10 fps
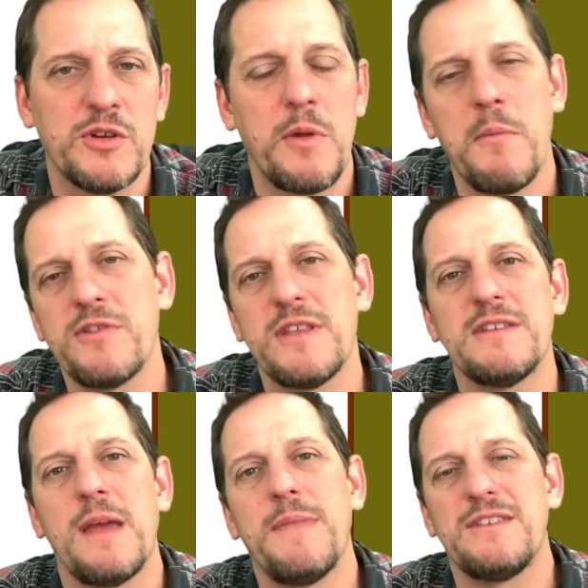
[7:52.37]
but most of
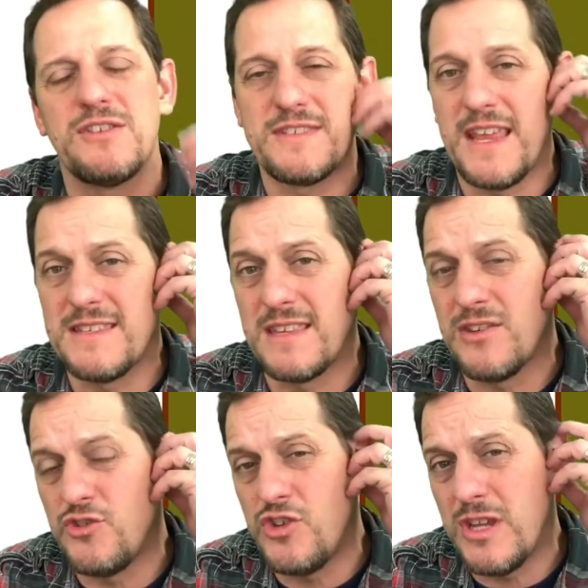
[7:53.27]
the time that just stays as a
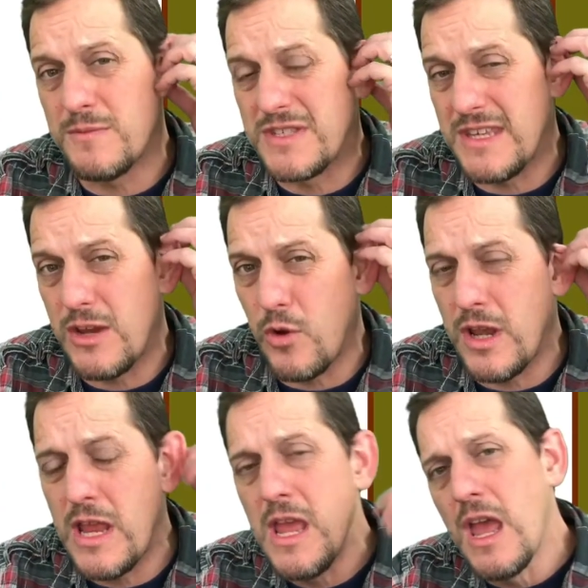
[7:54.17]
GM secret.